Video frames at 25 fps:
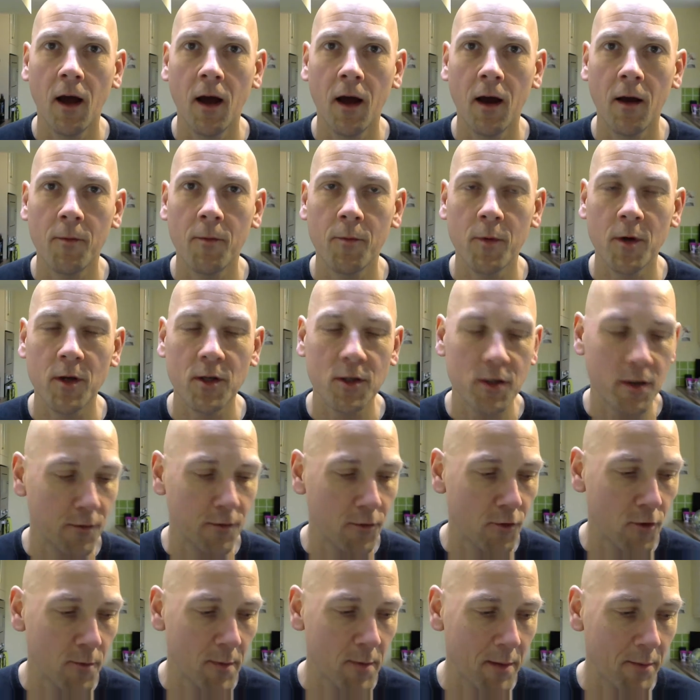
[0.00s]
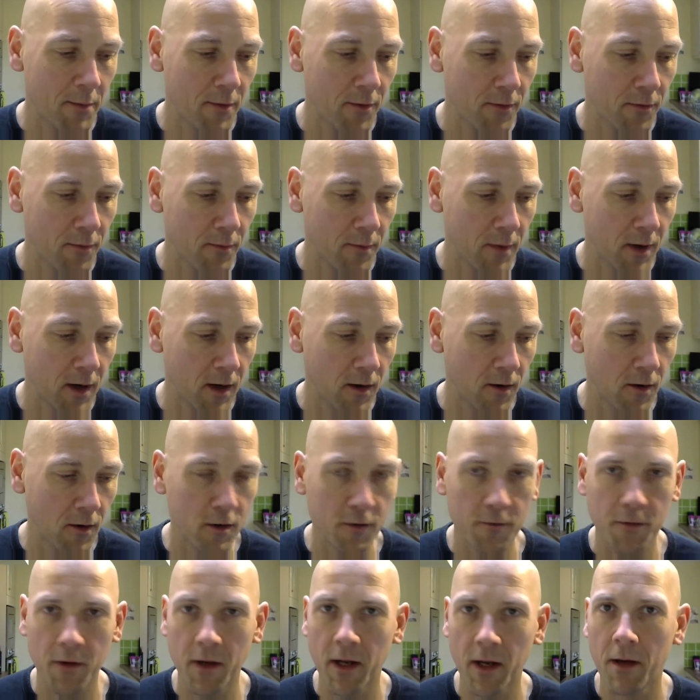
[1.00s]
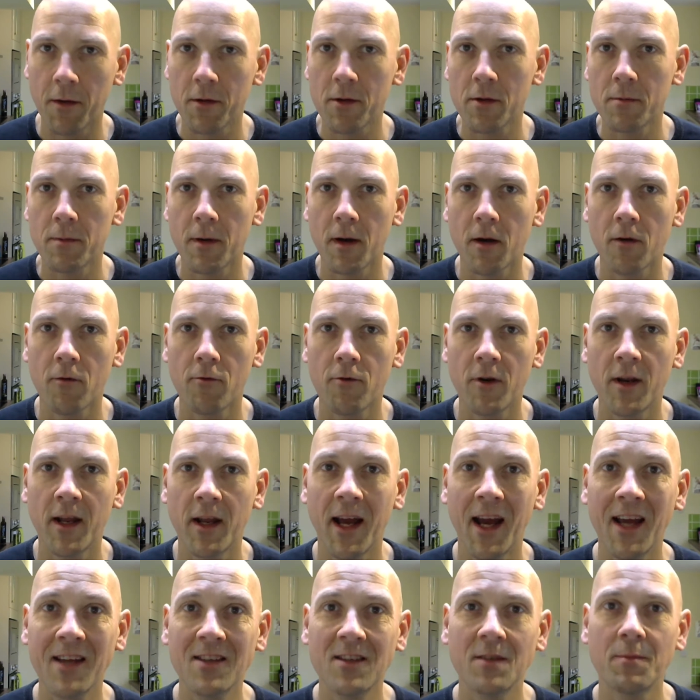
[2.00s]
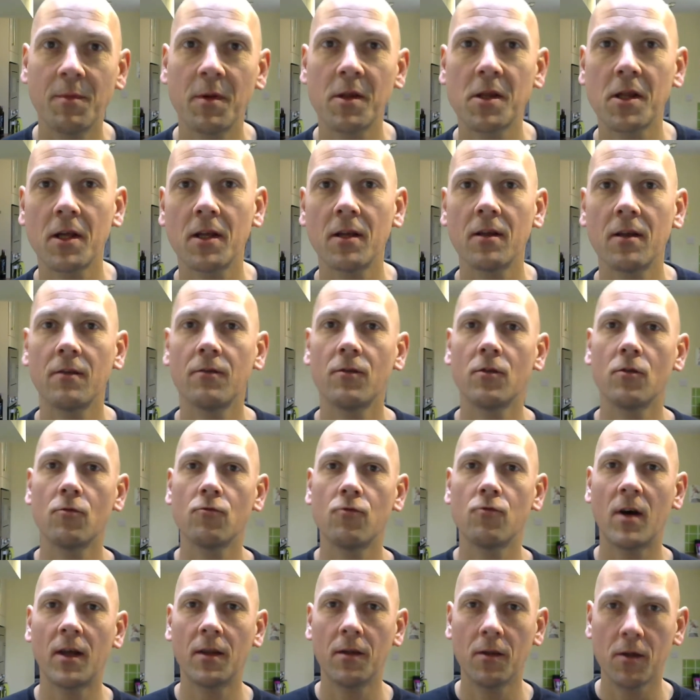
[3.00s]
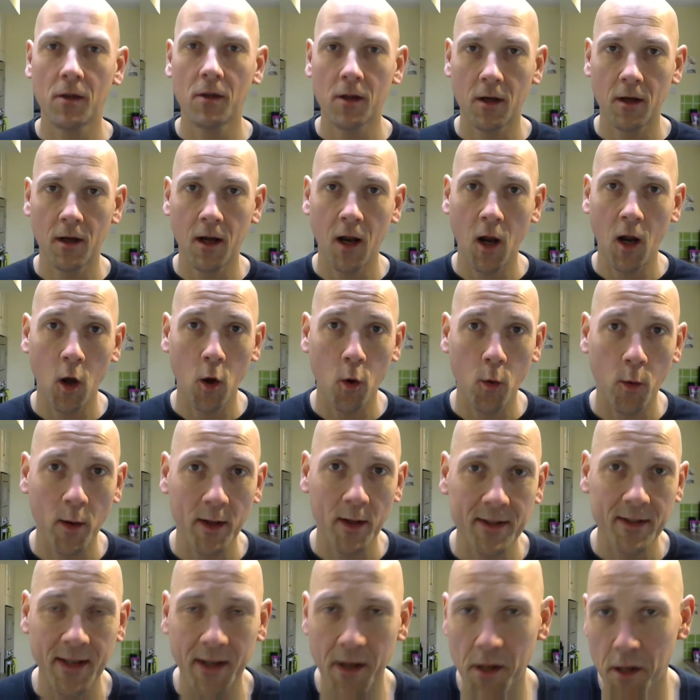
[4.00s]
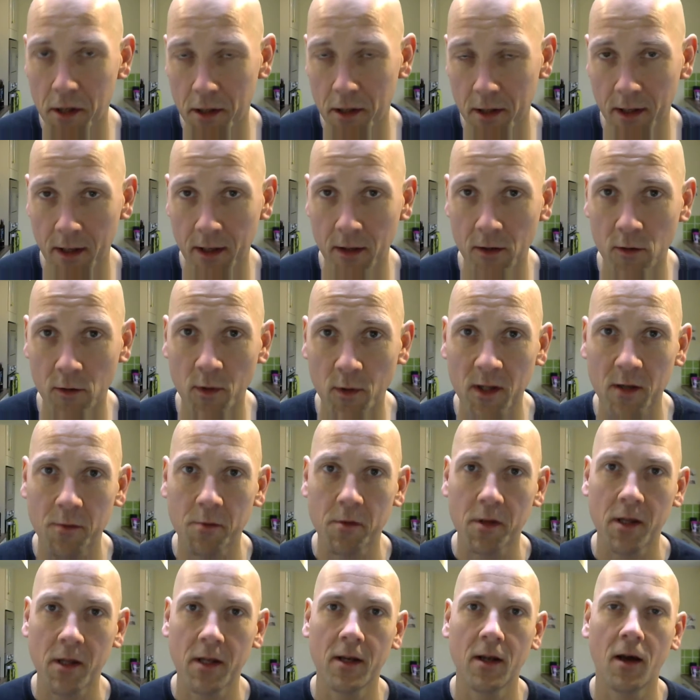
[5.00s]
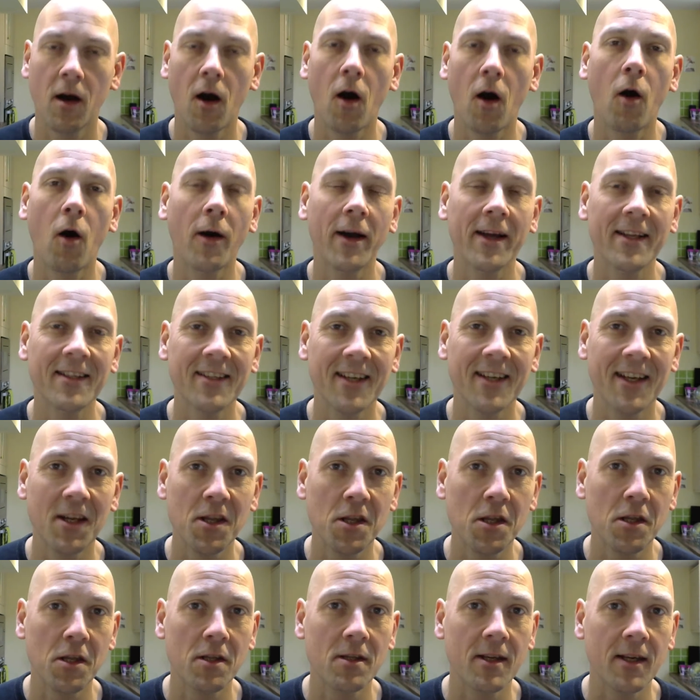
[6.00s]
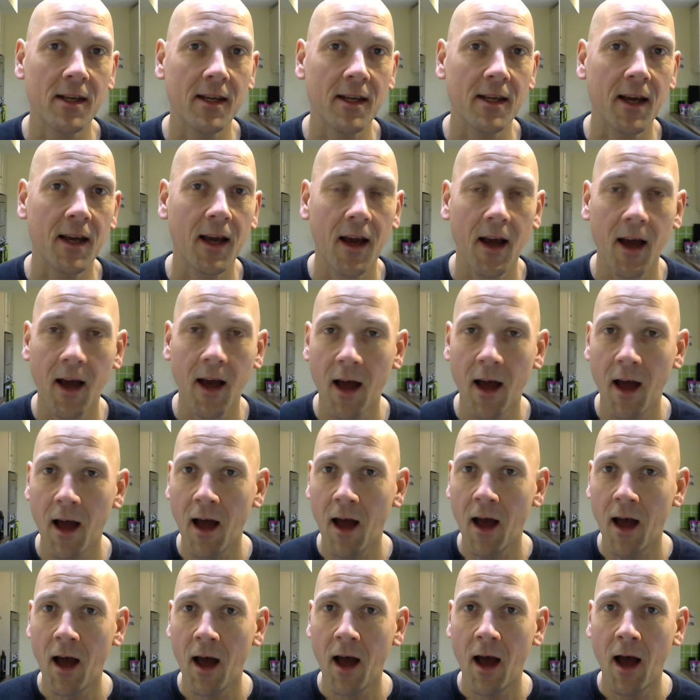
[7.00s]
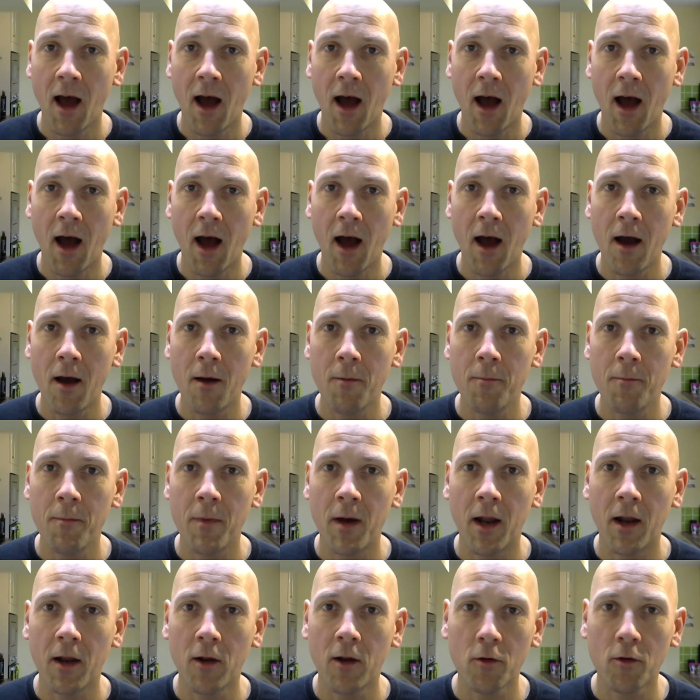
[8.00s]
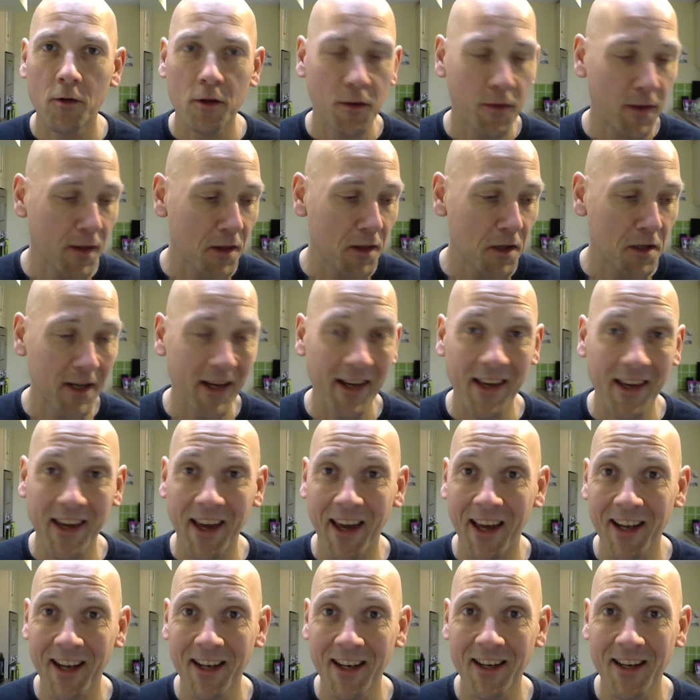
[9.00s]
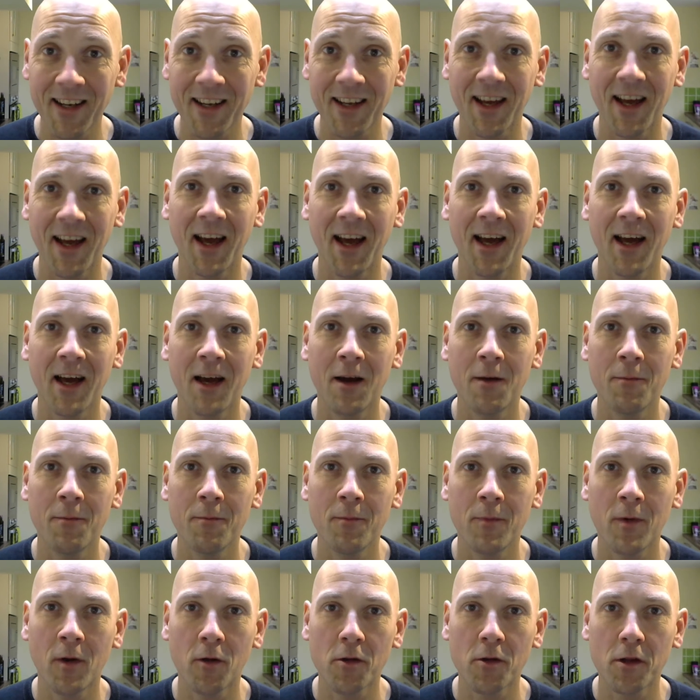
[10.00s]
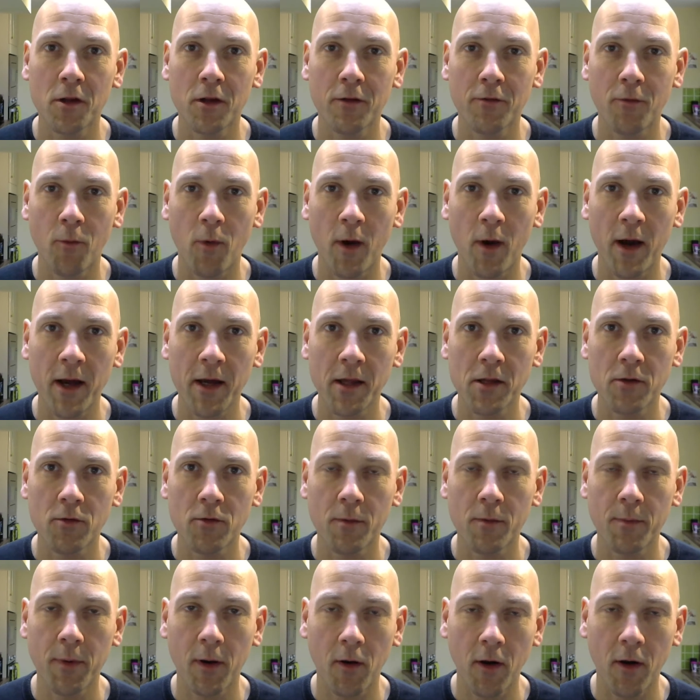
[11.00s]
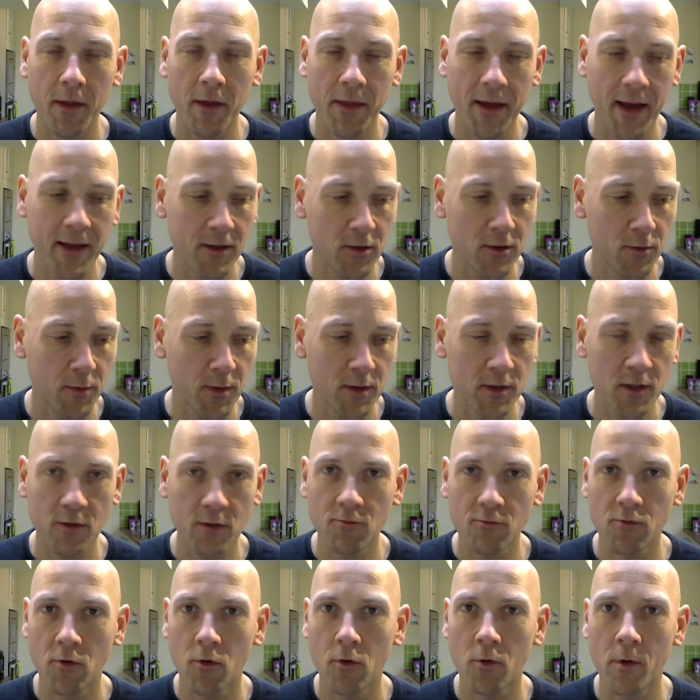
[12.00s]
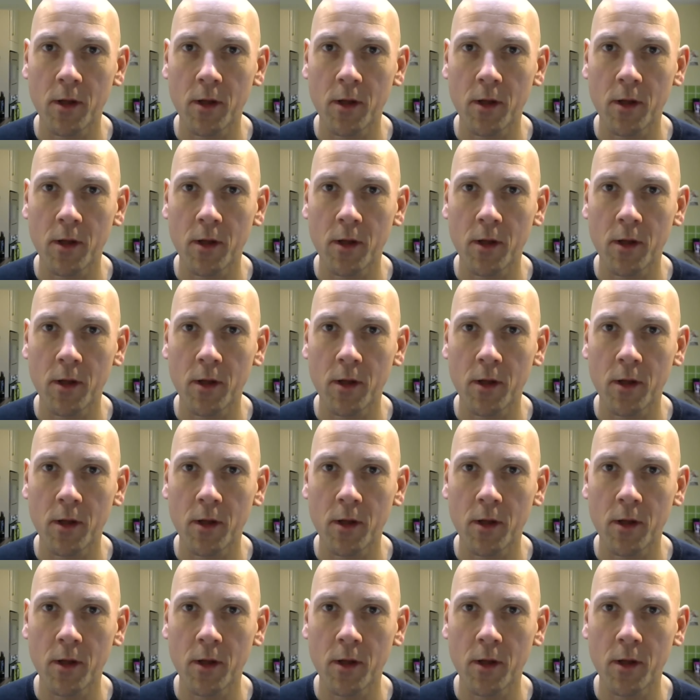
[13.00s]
Which, if you remember from my last video, it's about running 80% of your runs at low intensity and 20% at high intensity. Lots of things to take in, lots of different ways to apply the 80/20 rule.